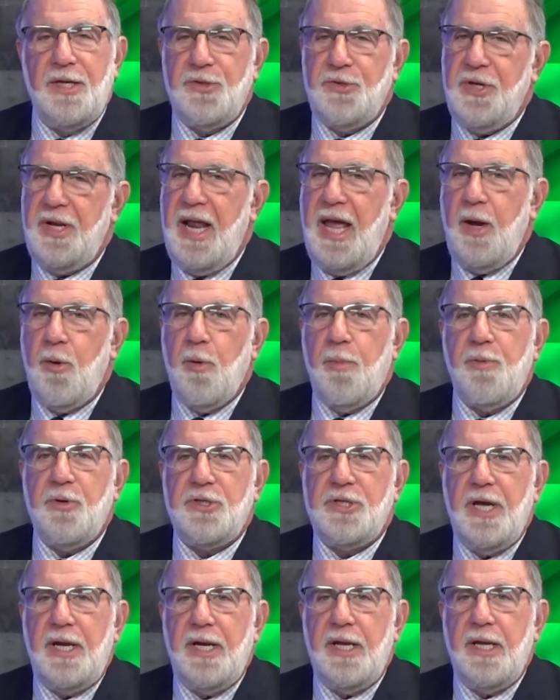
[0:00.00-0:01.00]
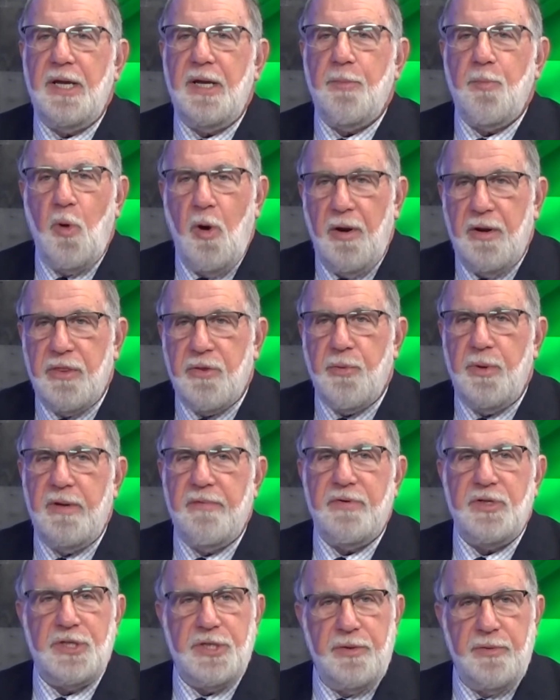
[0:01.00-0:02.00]
Today, we're presenting part 3 of
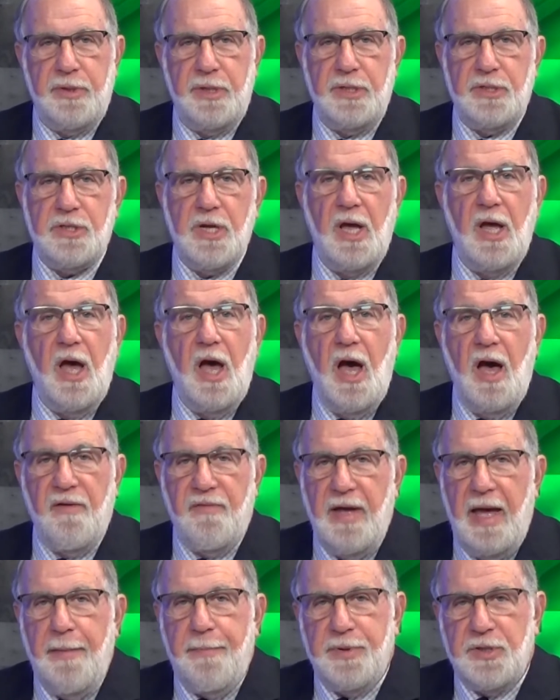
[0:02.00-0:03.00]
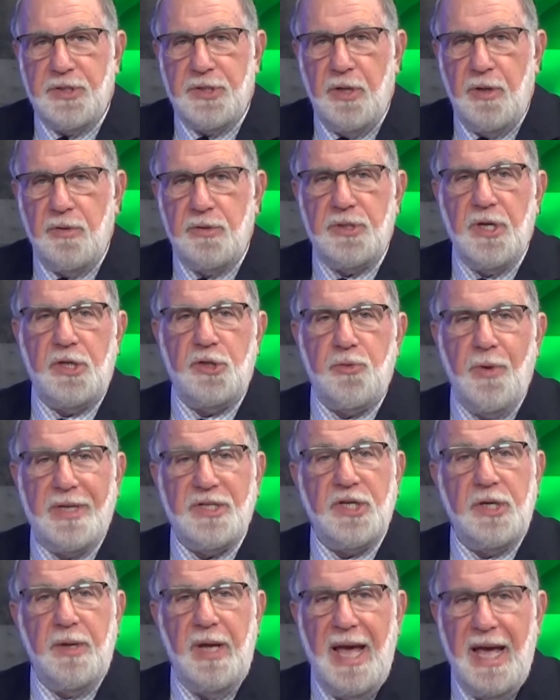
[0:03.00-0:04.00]
a series of episodes
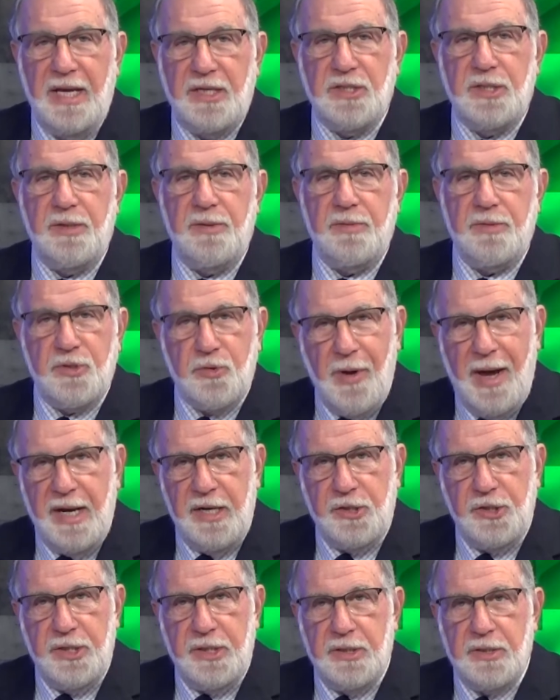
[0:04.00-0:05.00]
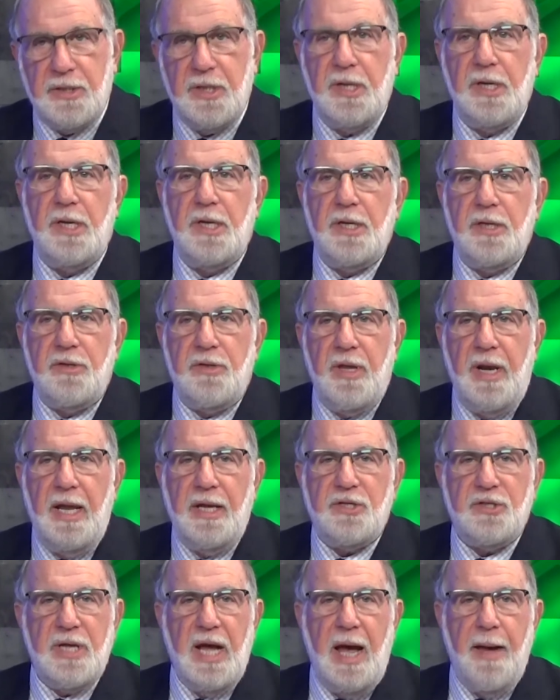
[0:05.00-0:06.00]
addressing exit strategies.
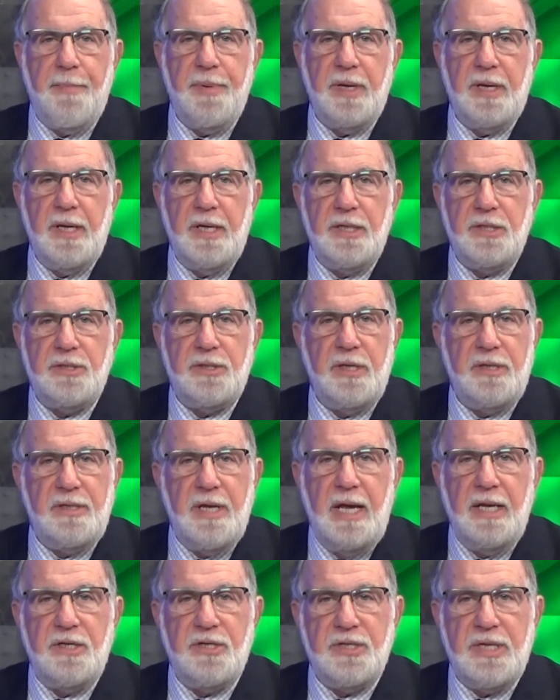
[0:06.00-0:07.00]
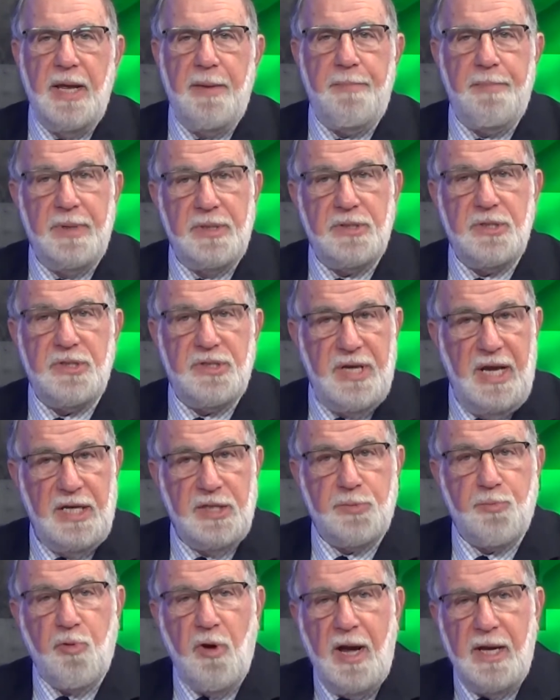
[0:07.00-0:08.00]
Today's topic is the 10-step business
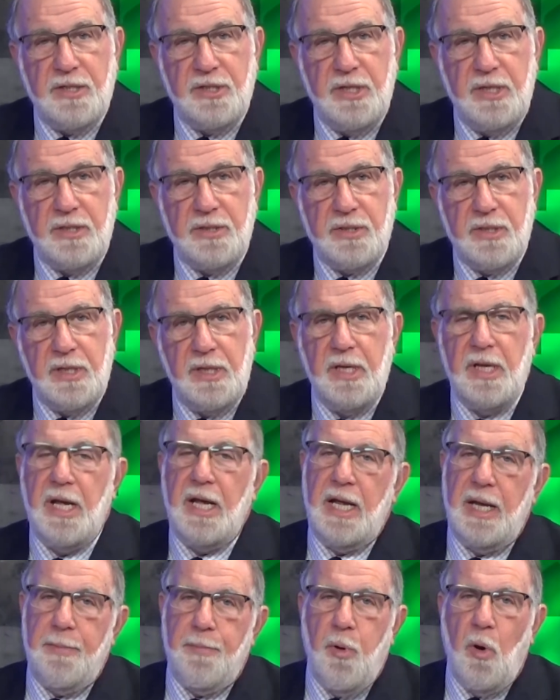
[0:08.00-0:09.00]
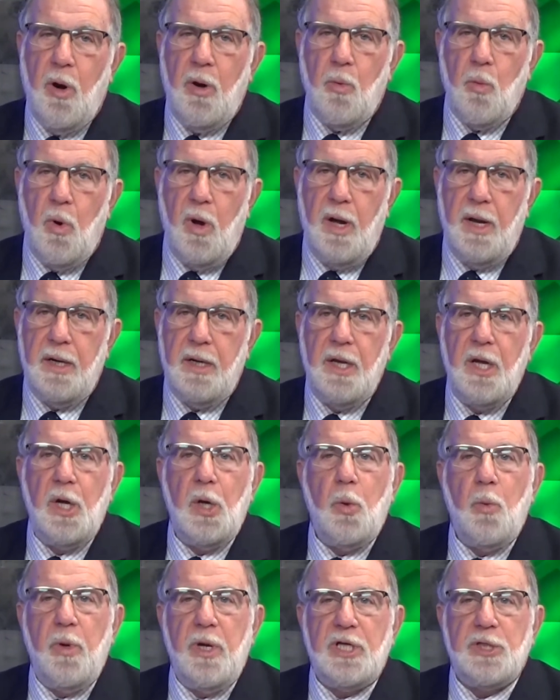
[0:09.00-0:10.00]
sales process. In part 1,
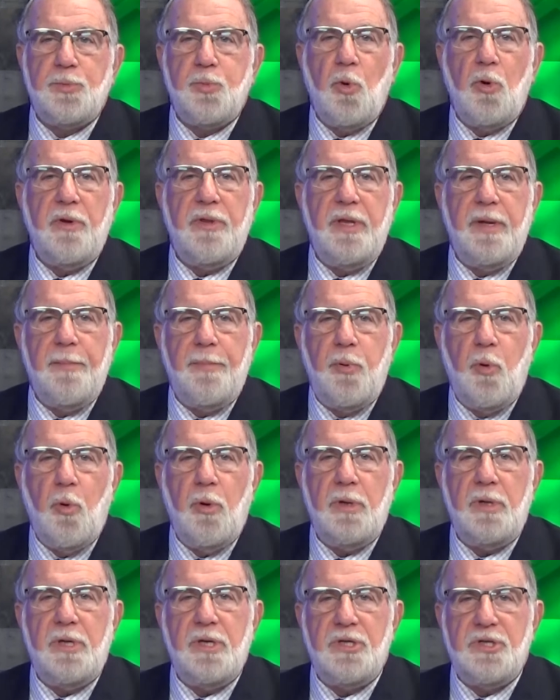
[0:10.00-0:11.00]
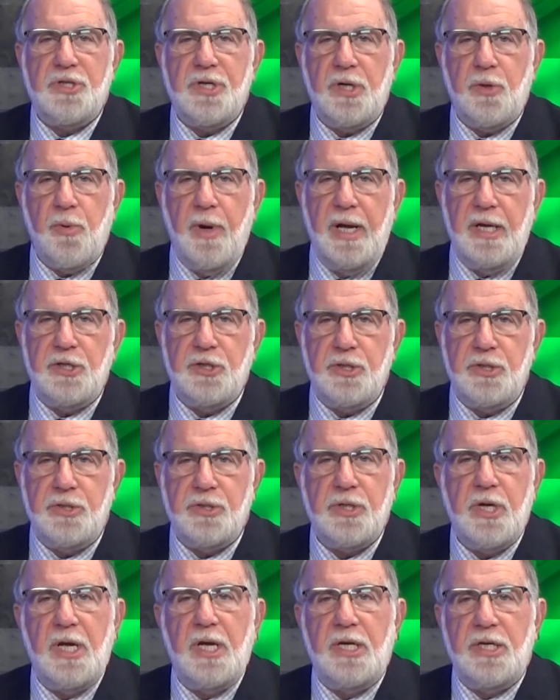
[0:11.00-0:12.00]
we explore the important
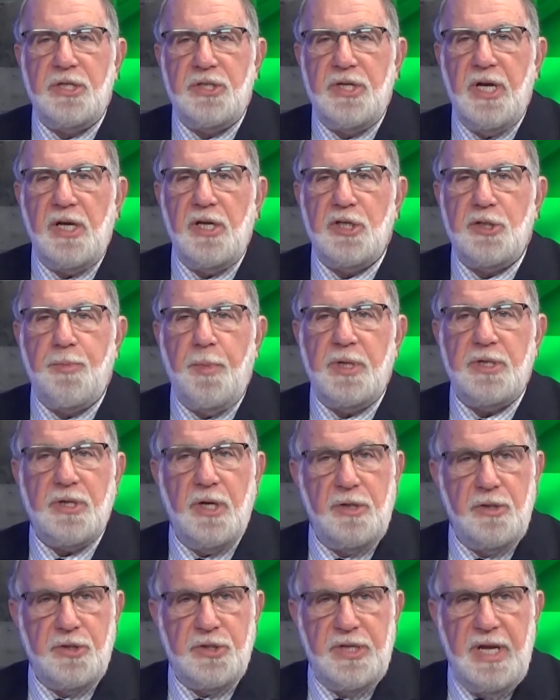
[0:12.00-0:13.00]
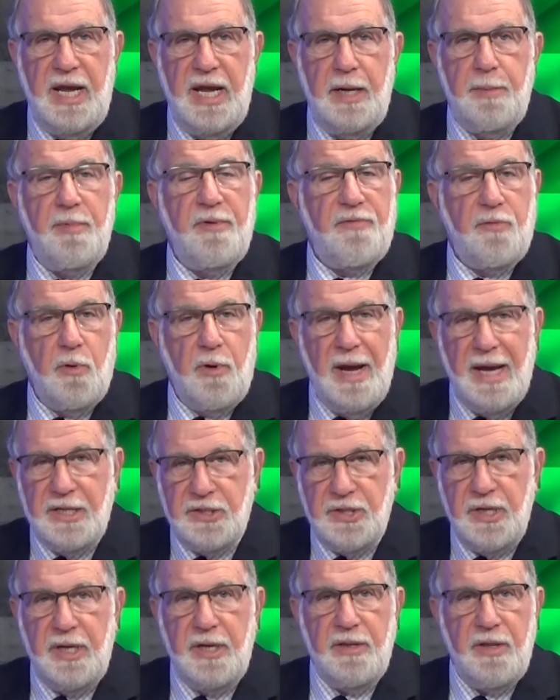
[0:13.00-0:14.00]
considerations sellers must understand before
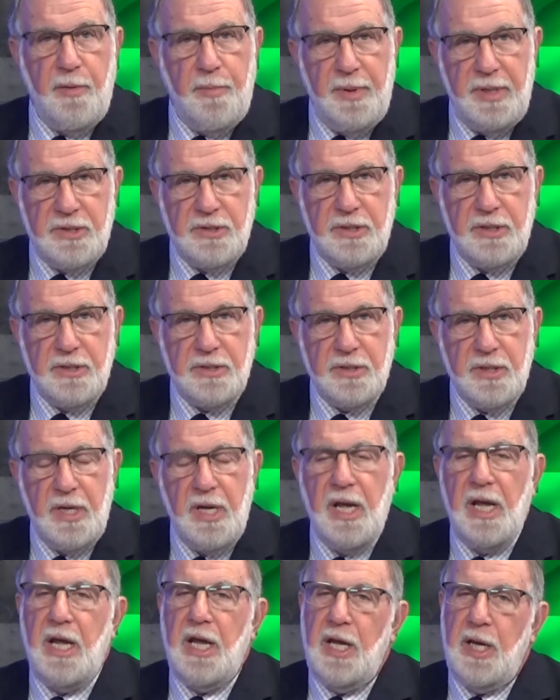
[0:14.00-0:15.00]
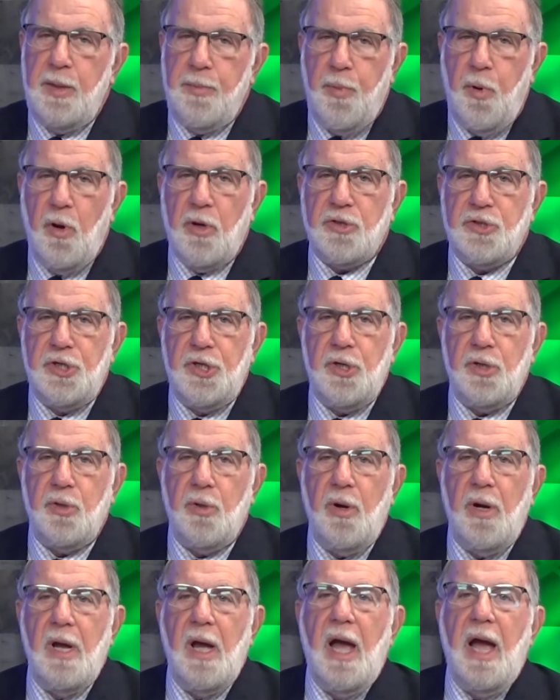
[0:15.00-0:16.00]
exiting their business. In part
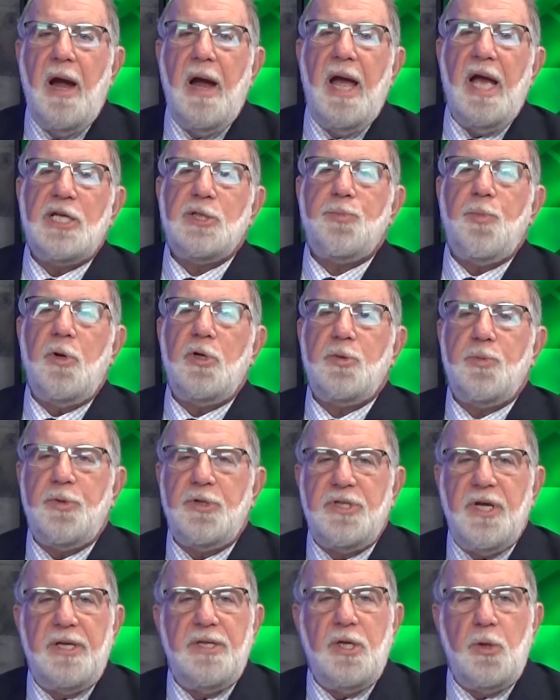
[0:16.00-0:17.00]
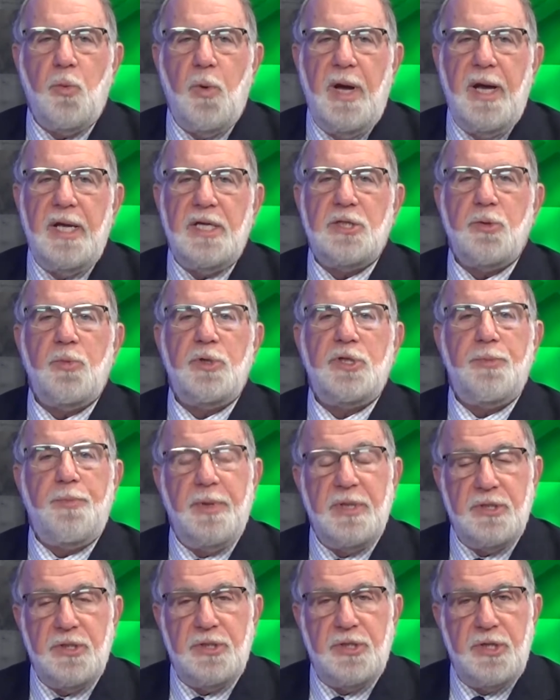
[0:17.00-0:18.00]
2, our experts presented ways in which
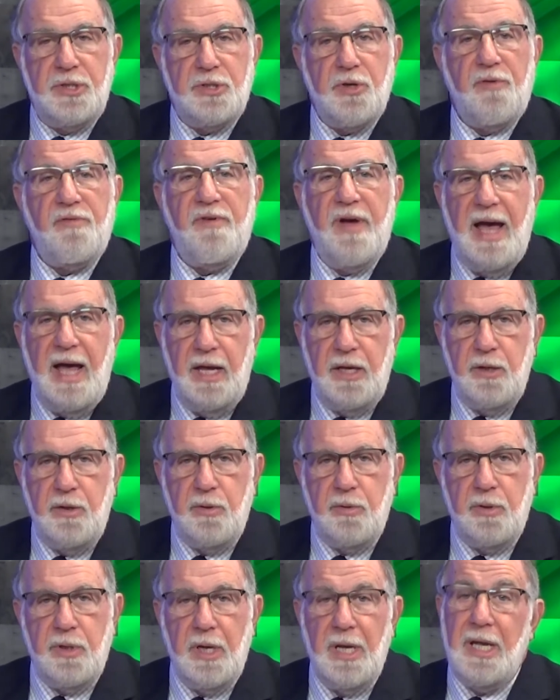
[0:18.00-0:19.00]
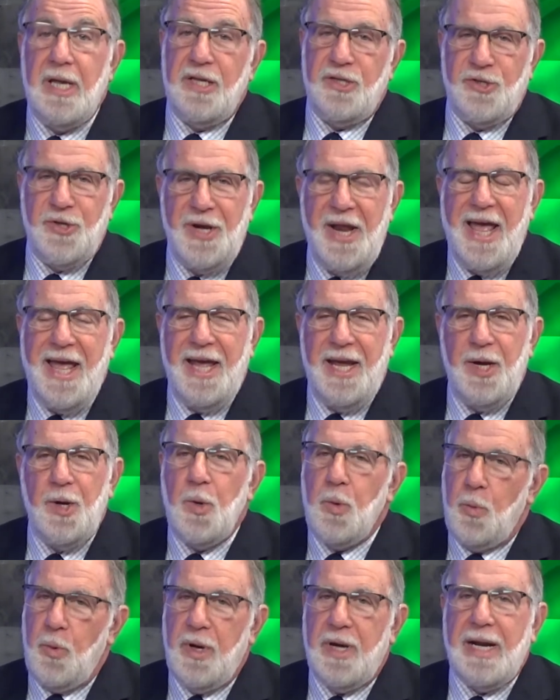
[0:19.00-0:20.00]
businesses are valued. Today,
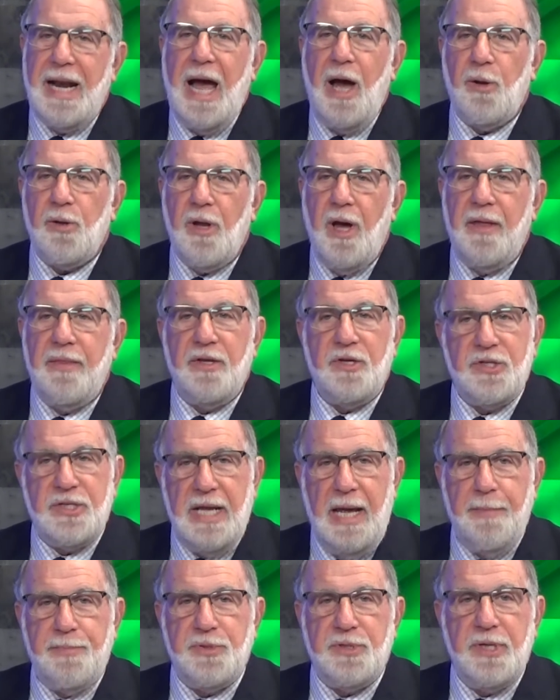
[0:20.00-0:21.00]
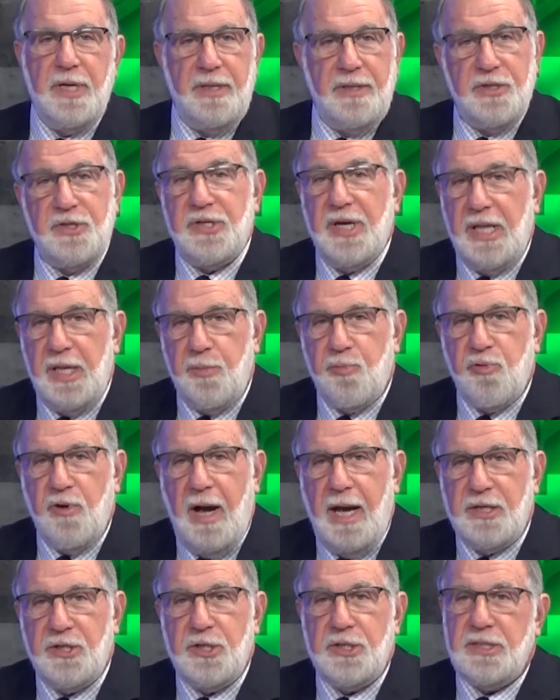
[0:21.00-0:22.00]
we're going to outline the steps in the selling
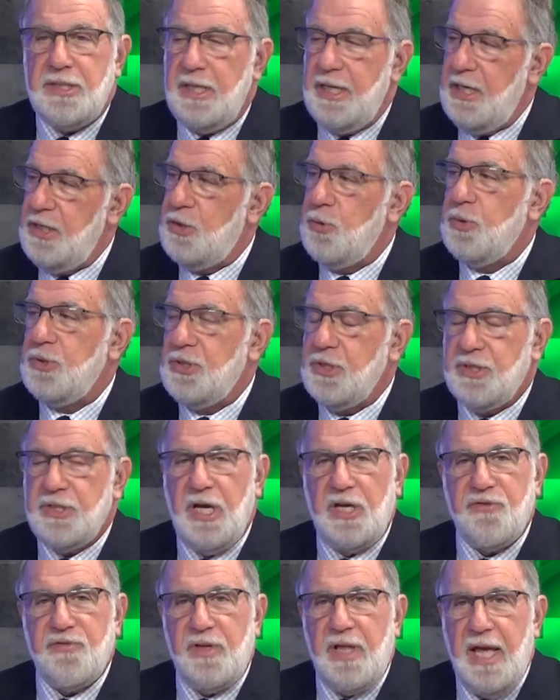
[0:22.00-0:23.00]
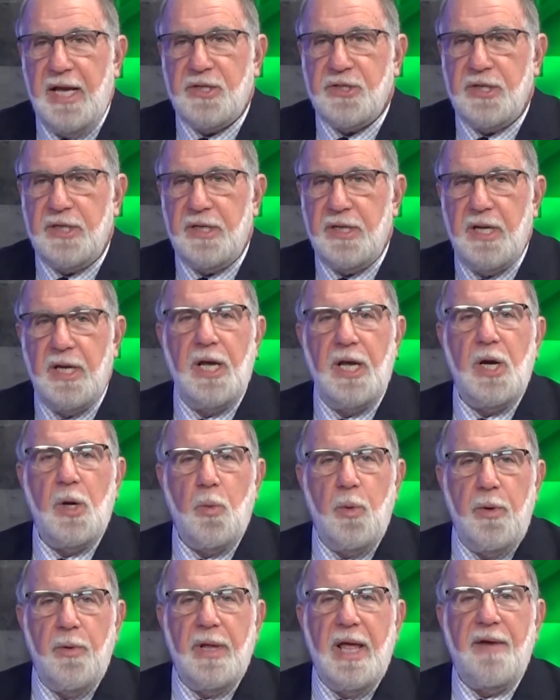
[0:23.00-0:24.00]
process leading to a successful exit.
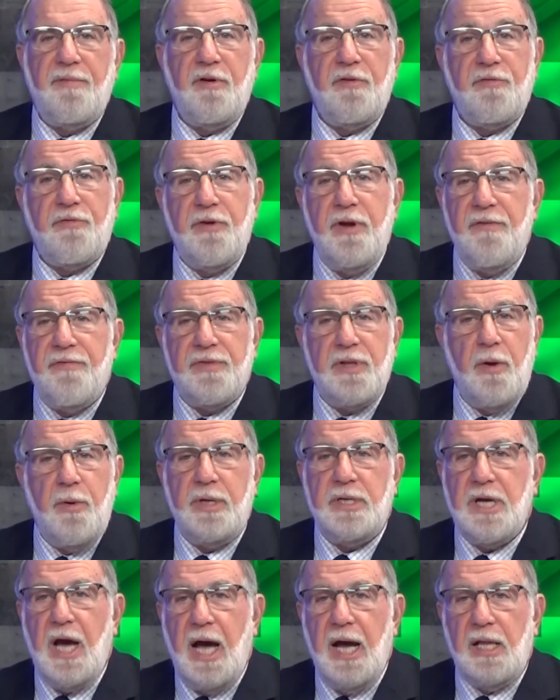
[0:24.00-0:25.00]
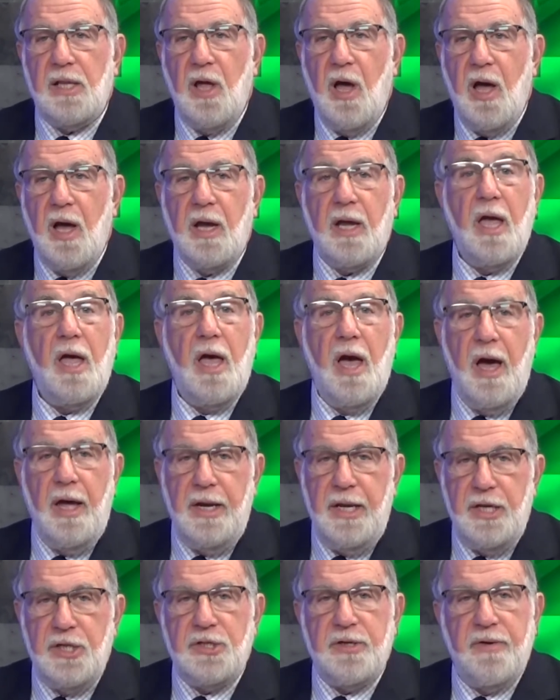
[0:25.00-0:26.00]
We will have a free-flowing dialogue on each